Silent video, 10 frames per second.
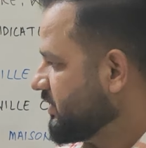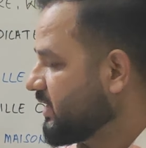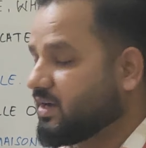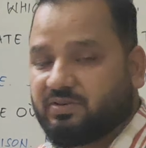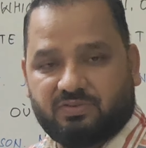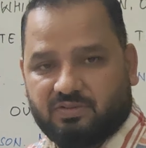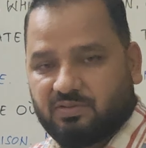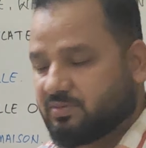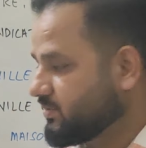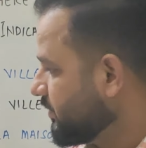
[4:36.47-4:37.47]
There are
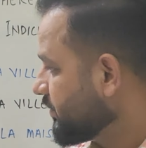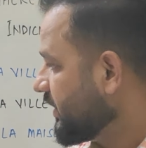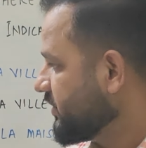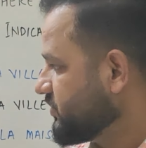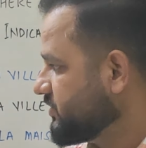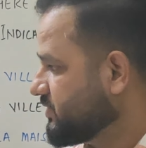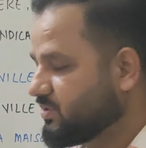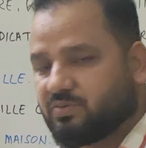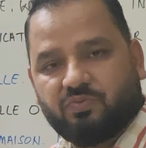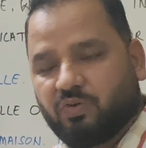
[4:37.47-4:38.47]
some
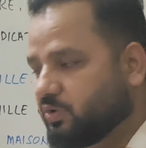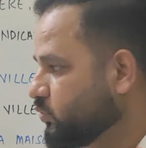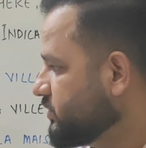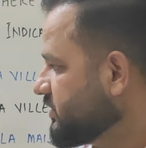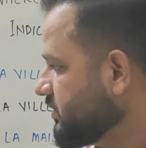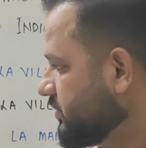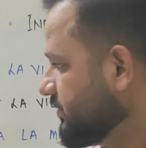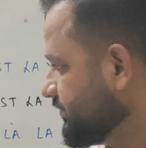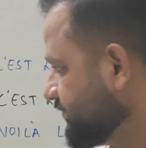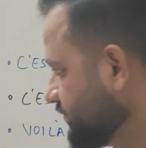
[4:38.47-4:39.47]
conditions for using
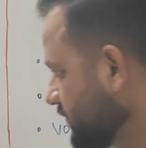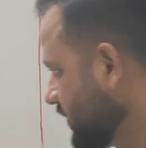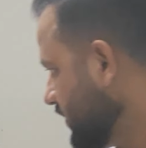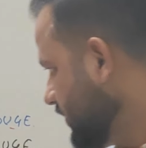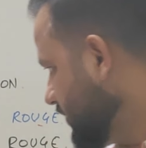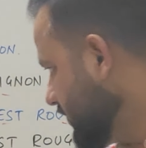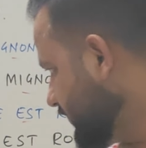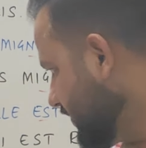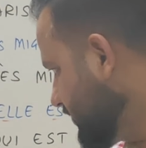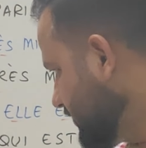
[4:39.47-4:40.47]
que.
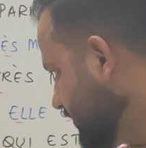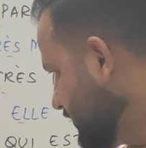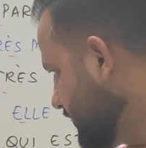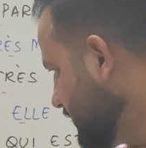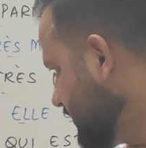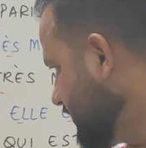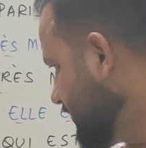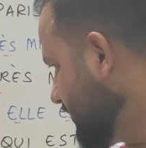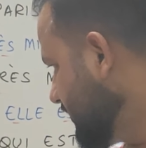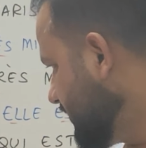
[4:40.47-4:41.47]
First,
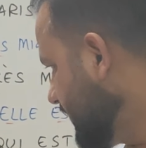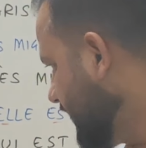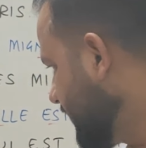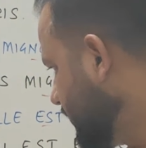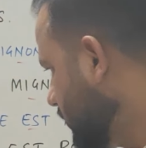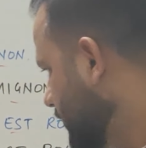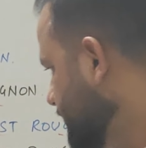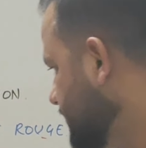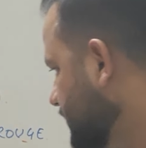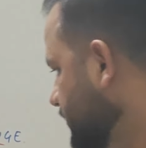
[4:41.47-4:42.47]
direct
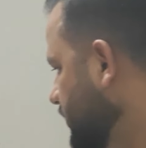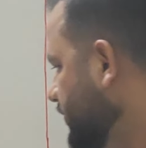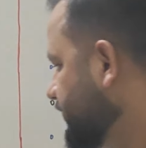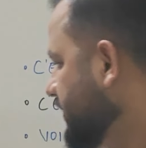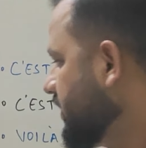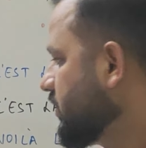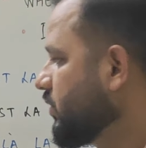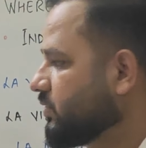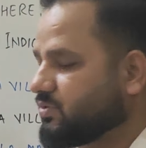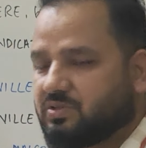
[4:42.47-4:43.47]
object of the
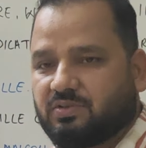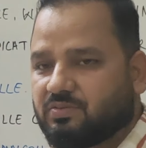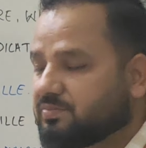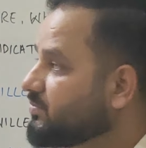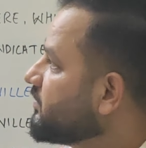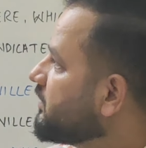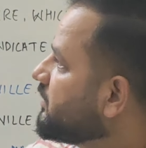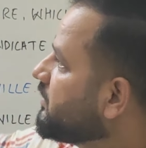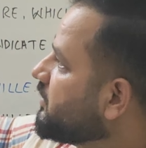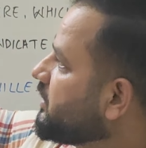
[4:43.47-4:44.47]
clause.
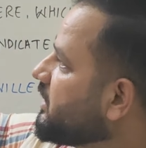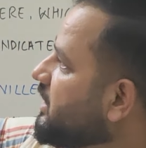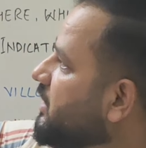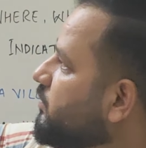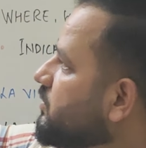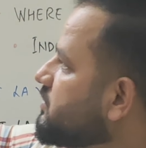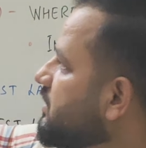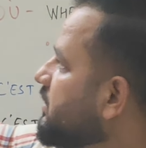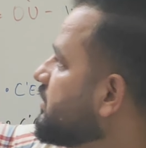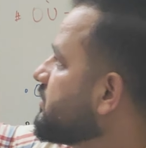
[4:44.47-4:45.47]
Qui was
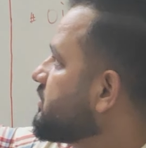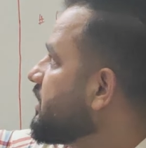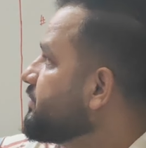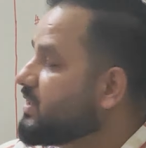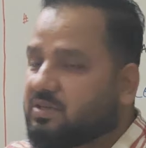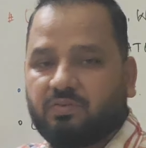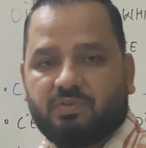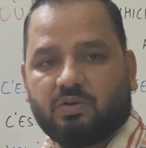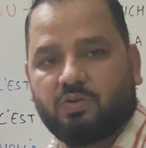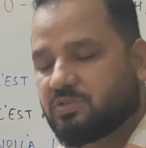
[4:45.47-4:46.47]
the subject
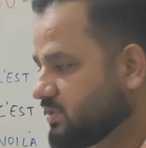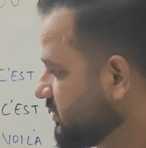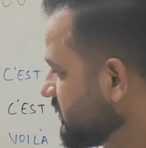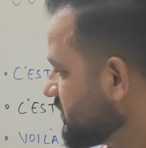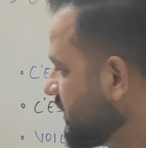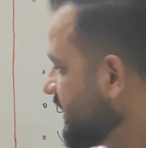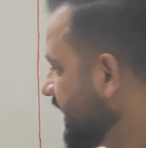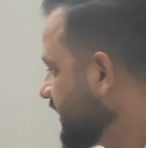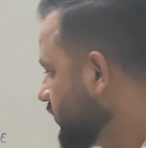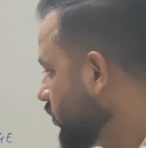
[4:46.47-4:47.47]
of the clause. This is the
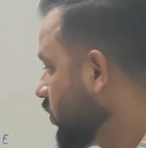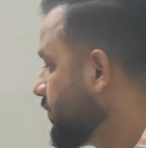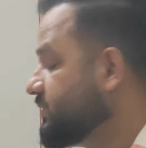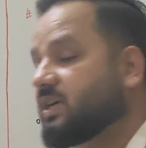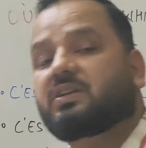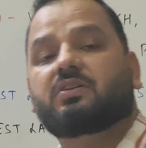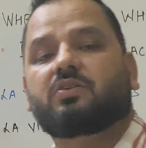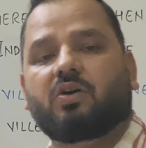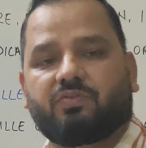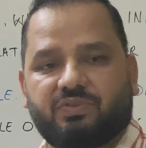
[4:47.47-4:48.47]
direct object
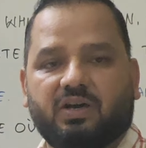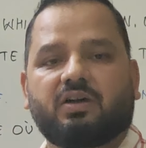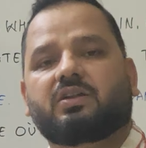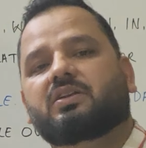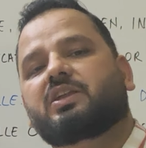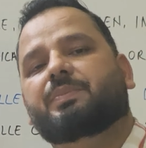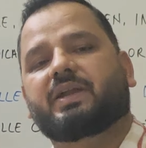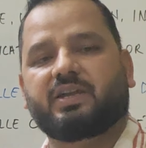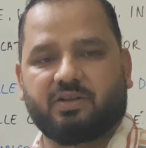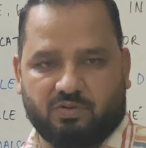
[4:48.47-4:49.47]
of the
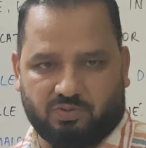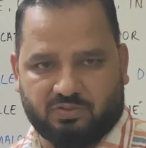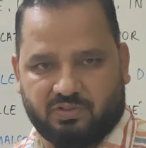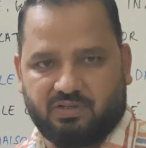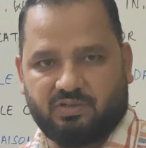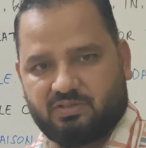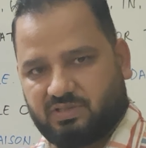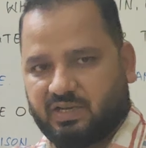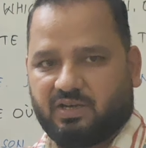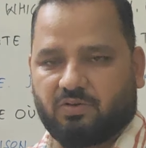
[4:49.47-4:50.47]
dependent clause, right?
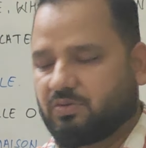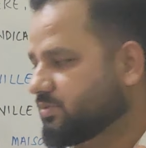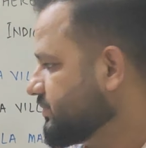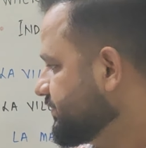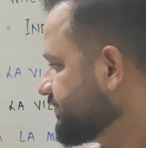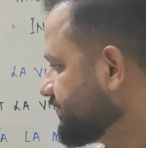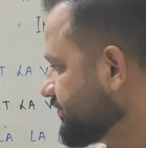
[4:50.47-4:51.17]
Second clause.